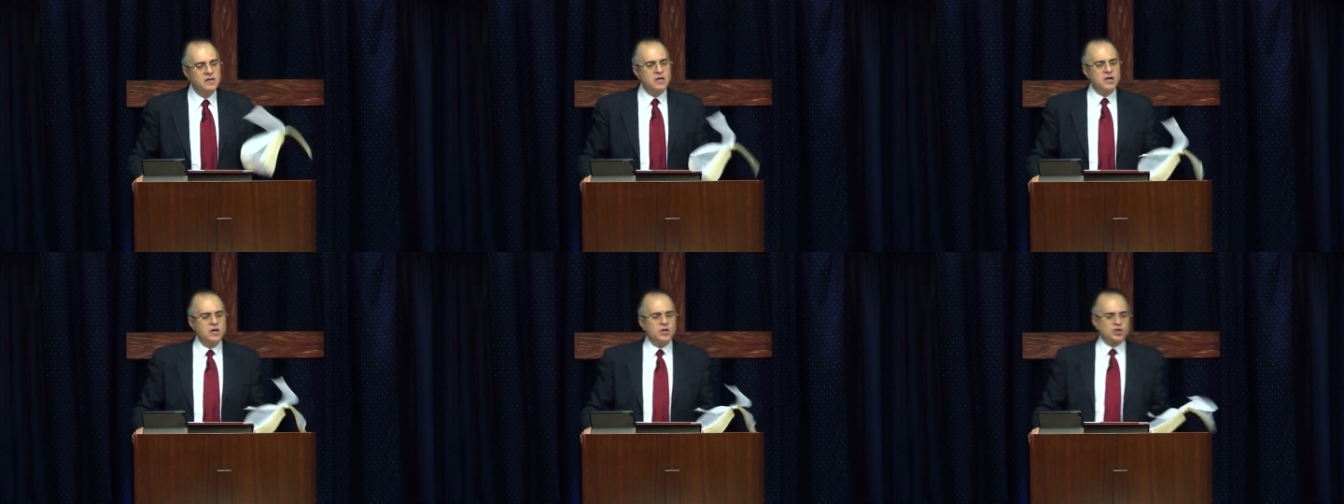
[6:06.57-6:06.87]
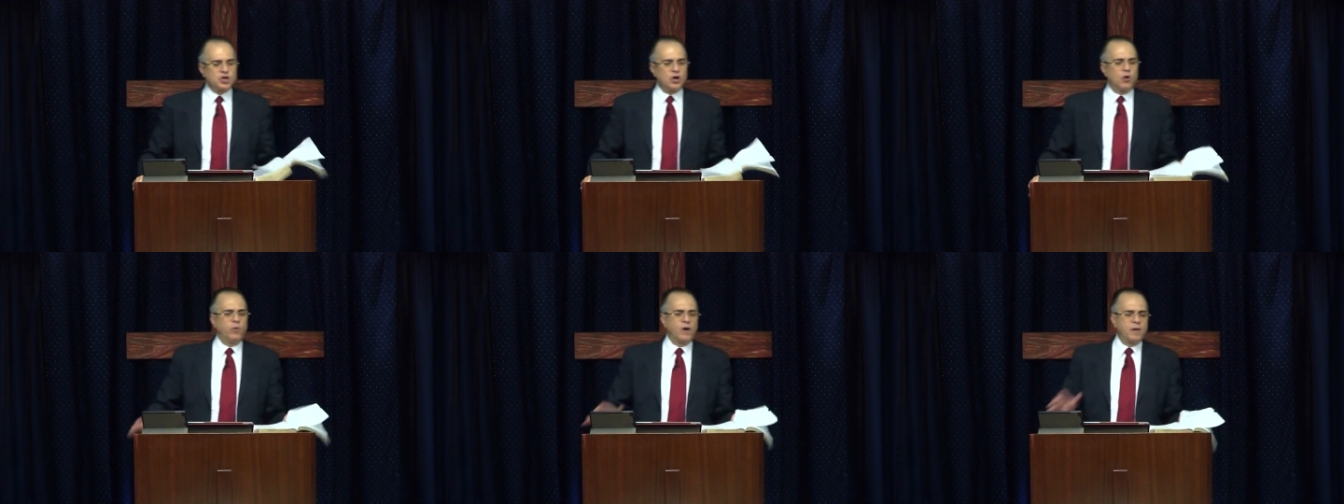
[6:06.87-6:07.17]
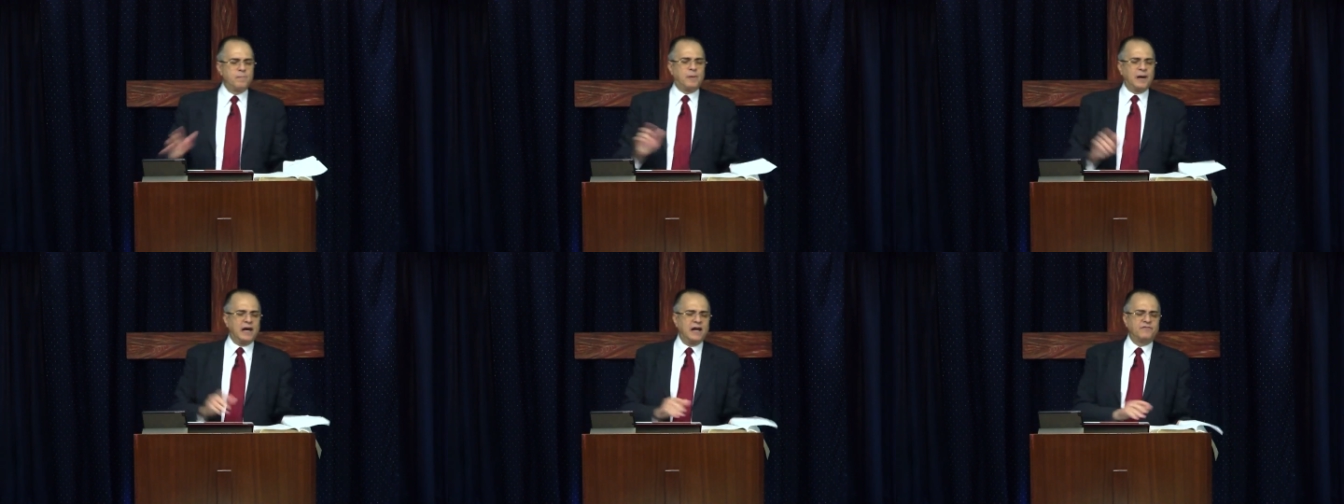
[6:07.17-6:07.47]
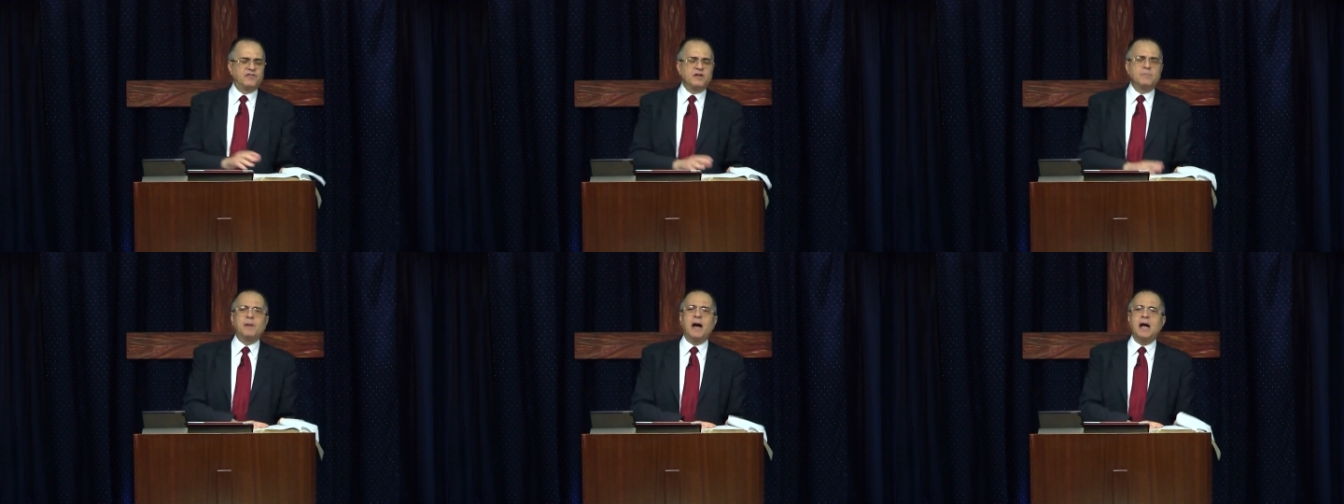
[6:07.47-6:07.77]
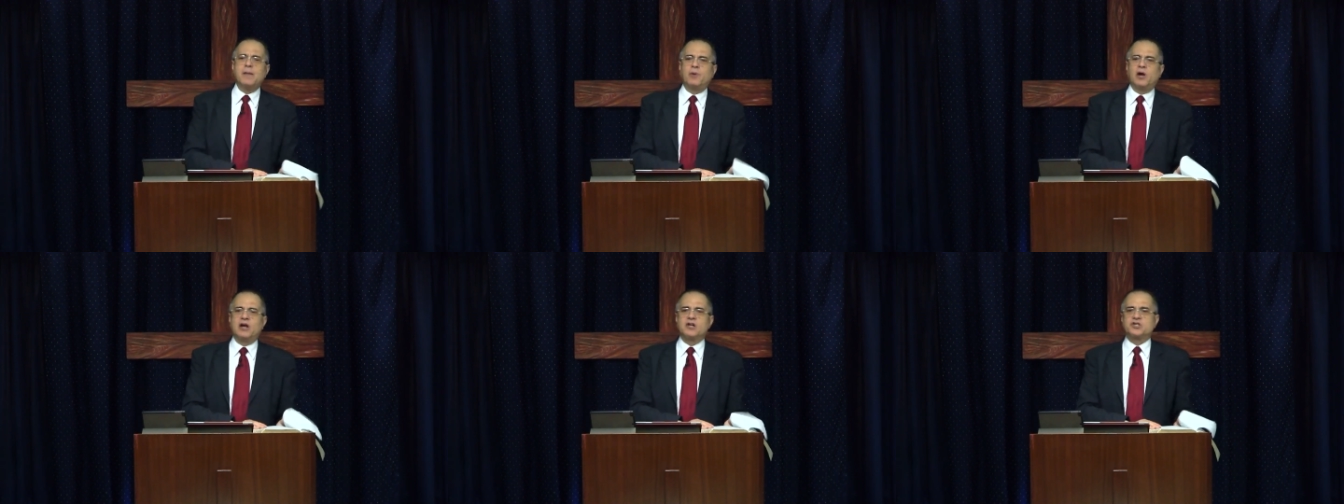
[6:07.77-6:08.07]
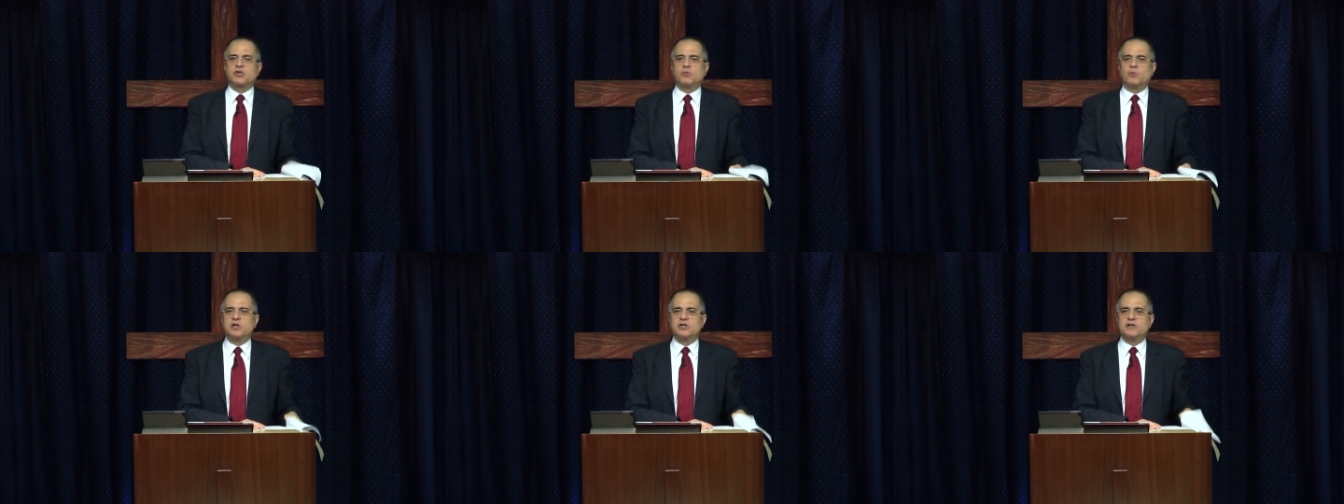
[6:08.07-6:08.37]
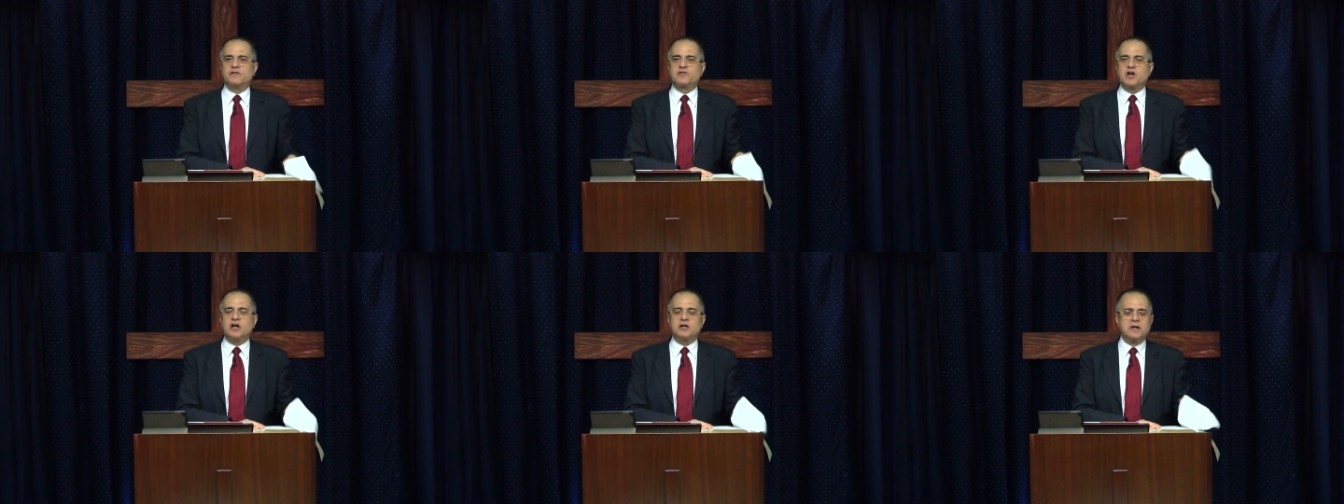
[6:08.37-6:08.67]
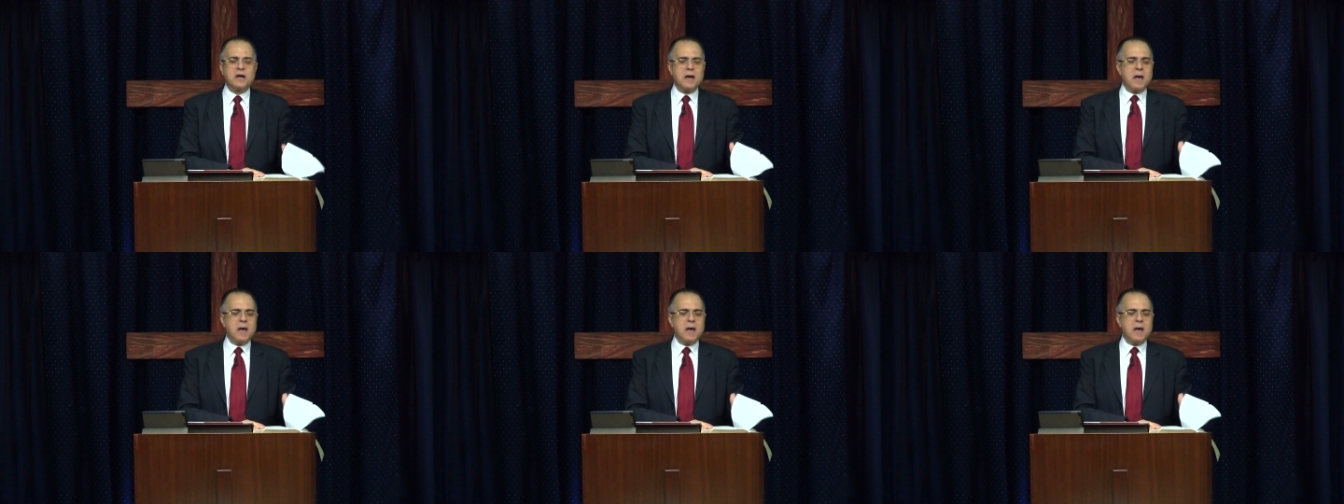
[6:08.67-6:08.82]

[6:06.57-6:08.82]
So we believe the Bible is the Word of God.